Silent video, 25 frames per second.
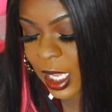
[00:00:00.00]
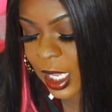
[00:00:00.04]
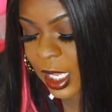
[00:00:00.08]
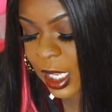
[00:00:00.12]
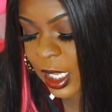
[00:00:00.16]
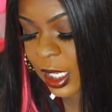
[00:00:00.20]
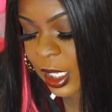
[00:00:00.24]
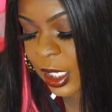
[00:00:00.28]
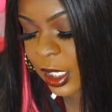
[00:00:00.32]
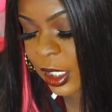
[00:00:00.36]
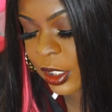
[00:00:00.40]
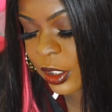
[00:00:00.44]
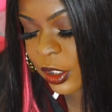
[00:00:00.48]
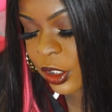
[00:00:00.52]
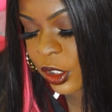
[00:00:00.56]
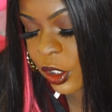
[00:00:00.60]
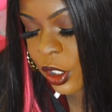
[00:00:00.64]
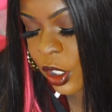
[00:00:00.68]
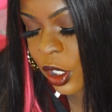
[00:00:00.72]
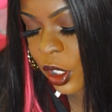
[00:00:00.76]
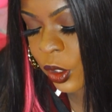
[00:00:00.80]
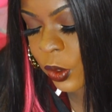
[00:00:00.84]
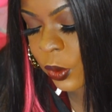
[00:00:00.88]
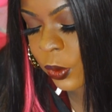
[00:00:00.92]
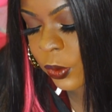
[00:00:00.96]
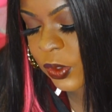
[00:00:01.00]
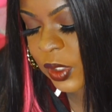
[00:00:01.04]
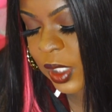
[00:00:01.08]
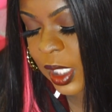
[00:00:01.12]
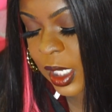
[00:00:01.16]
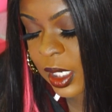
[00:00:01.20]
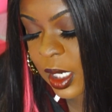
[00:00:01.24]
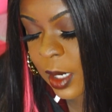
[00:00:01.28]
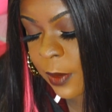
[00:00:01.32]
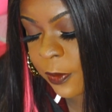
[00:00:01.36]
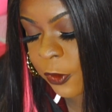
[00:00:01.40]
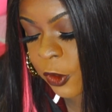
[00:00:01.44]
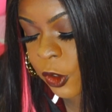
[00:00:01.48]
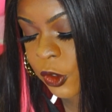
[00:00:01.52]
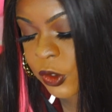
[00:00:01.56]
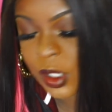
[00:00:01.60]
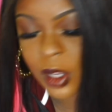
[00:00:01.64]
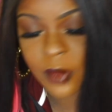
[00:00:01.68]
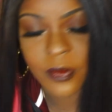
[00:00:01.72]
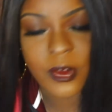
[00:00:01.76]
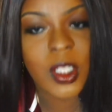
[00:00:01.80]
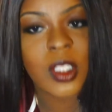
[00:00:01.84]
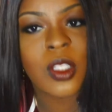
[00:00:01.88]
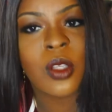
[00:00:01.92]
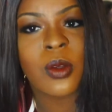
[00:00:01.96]
and you know standing up for yourself
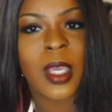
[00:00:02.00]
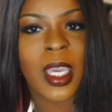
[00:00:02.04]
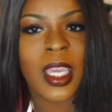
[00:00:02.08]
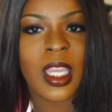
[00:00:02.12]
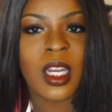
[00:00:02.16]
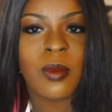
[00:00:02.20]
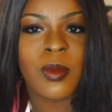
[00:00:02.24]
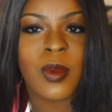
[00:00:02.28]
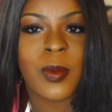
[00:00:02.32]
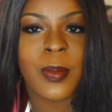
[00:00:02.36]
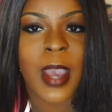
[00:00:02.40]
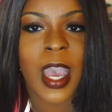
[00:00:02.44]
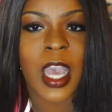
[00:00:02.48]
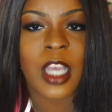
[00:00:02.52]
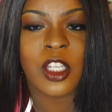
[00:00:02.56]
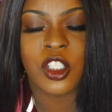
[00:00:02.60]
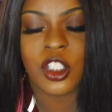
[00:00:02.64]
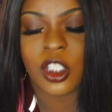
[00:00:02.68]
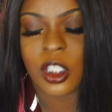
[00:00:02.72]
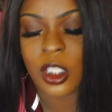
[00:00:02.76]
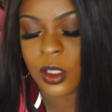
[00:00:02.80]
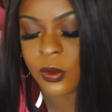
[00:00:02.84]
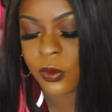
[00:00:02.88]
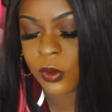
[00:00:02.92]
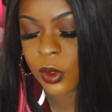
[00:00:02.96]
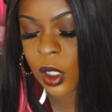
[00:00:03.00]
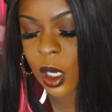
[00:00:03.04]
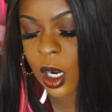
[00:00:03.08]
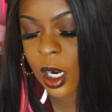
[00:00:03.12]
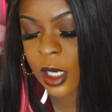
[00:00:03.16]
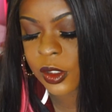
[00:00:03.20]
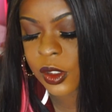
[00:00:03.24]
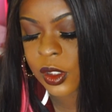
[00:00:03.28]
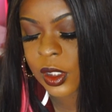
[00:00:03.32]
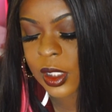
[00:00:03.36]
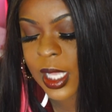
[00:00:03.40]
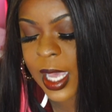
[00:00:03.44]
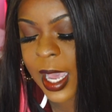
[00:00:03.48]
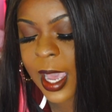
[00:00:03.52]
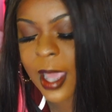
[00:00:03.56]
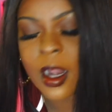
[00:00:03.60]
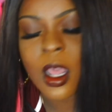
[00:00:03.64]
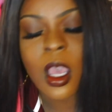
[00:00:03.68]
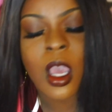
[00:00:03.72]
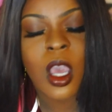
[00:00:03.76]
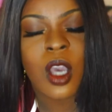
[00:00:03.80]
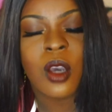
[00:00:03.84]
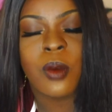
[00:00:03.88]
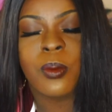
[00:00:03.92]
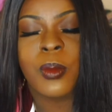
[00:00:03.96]
and it's okay to be passionate in regards to that
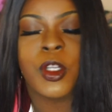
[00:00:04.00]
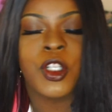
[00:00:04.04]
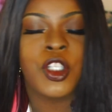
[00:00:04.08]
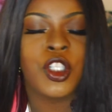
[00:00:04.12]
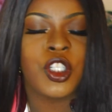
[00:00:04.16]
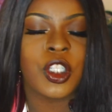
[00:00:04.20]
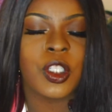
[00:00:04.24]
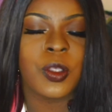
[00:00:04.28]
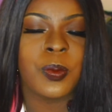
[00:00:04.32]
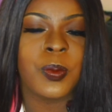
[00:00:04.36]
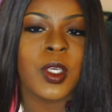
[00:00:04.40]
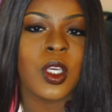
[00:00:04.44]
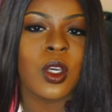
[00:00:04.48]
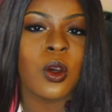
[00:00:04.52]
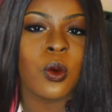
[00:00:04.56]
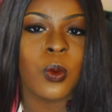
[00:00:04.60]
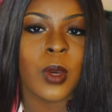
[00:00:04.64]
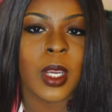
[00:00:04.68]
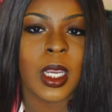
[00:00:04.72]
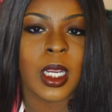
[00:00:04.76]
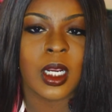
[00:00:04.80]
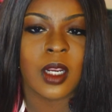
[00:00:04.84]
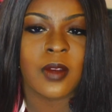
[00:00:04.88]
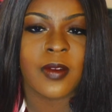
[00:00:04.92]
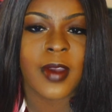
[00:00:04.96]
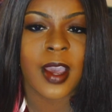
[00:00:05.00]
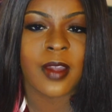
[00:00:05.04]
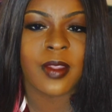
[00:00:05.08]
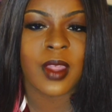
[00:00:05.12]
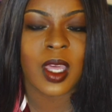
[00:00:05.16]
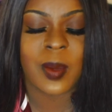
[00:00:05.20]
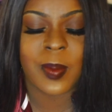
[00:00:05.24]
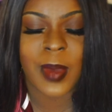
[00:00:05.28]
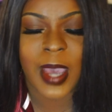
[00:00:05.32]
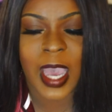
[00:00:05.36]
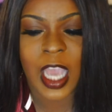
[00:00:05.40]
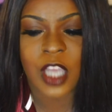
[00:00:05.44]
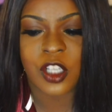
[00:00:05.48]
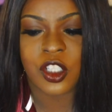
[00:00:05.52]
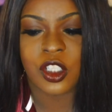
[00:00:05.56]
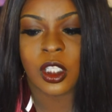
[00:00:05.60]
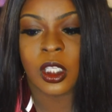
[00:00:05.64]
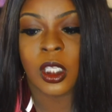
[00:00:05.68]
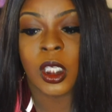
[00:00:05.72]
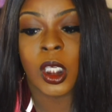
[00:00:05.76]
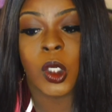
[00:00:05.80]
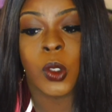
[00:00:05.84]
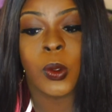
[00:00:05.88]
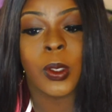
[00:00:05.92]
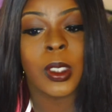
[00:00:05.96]
but just be aware of how that passion
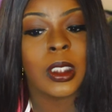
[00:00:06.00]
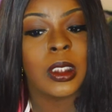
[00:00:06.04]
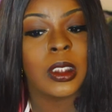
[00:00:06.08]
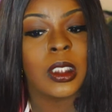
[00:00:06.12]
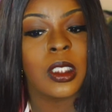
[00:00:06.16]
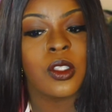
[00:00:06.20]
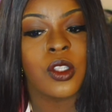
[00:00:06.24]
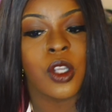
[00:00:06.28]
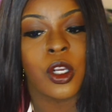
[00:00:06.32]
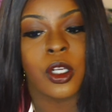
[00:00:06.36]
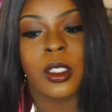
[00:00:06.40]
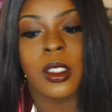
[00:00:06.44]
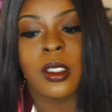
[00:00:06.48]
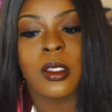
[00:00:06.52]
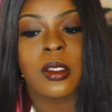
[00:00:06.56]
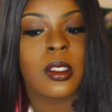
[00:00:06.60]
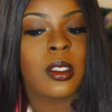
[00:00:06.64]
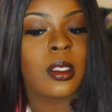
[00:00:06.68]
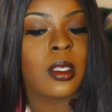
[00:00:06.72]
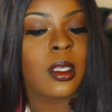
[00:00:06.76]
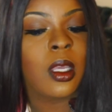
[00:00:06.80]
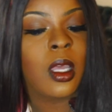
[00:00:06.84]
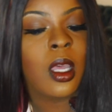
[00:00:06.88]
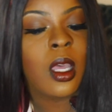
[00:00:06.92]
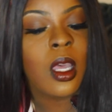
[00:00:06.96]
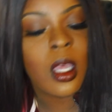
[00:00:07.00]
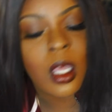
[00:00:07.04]
can quickly turn into